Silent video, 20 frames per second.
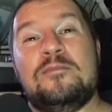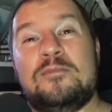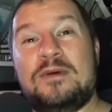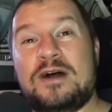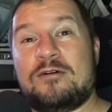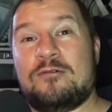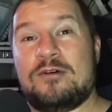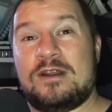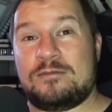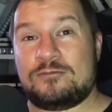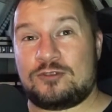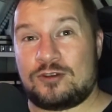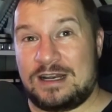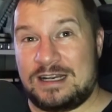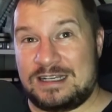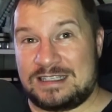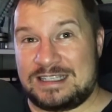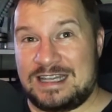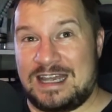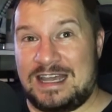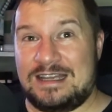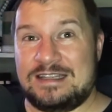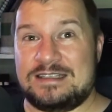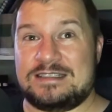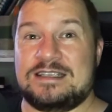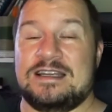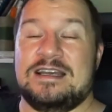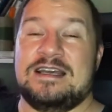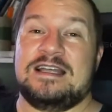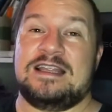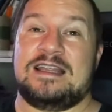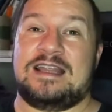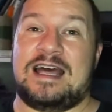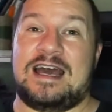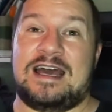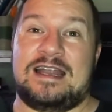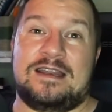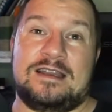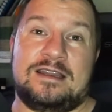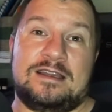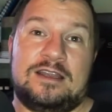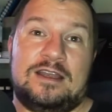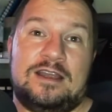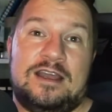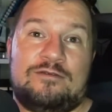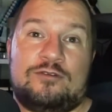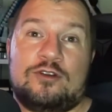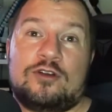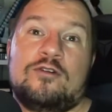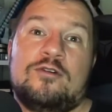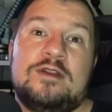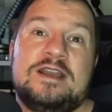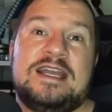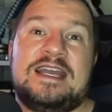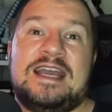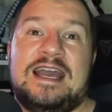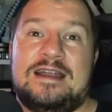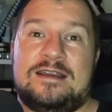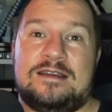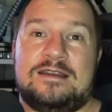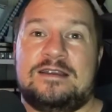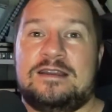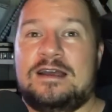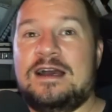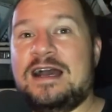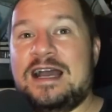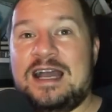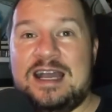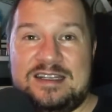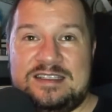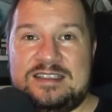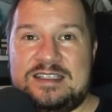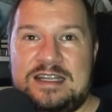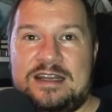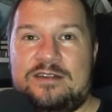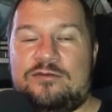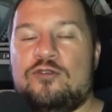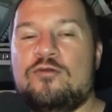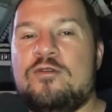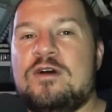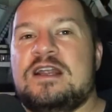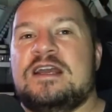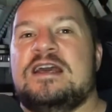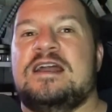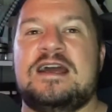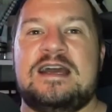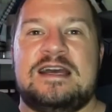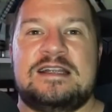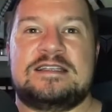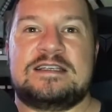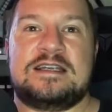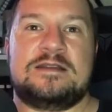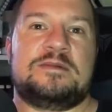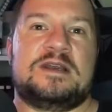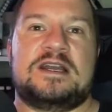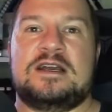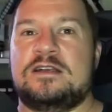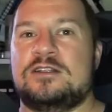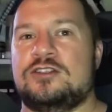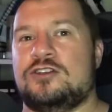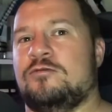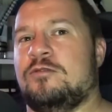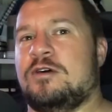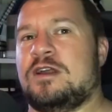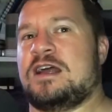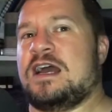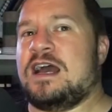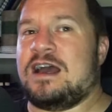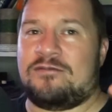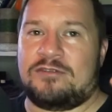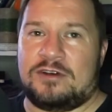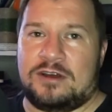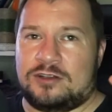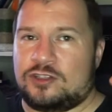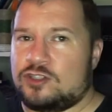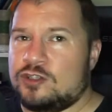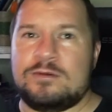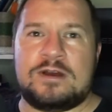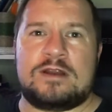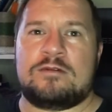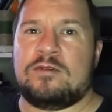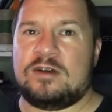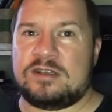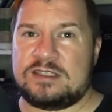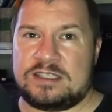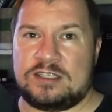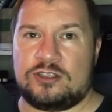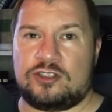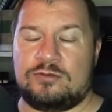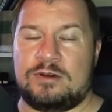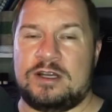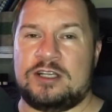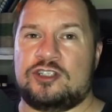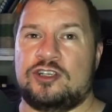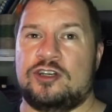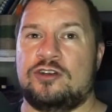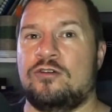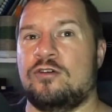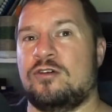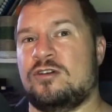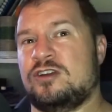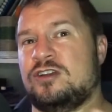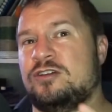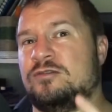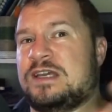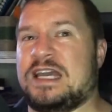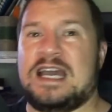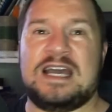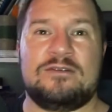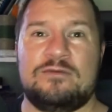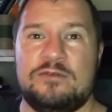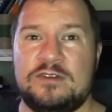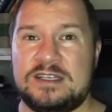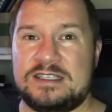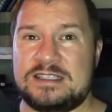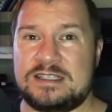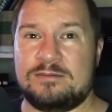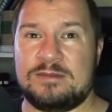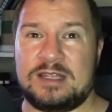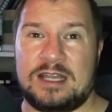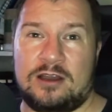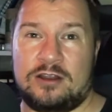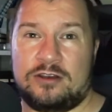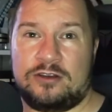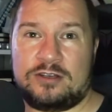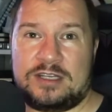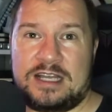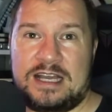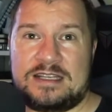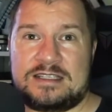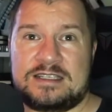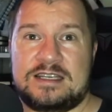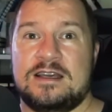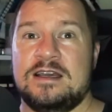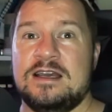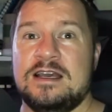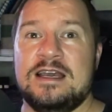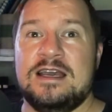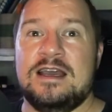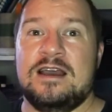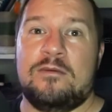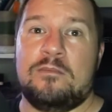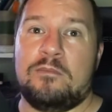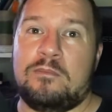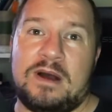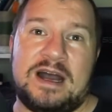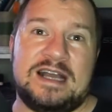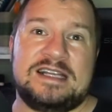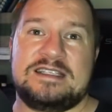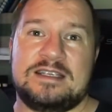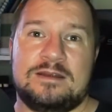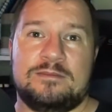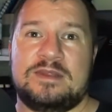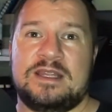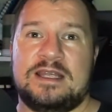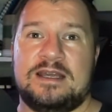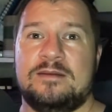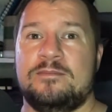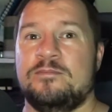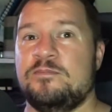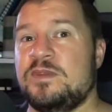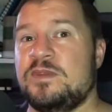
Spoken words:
But what I'm trying to say is that if you're going to get a headset, if you want to get a headset because you want to have a two-in-one situation or you can't fit something on your desk, buy something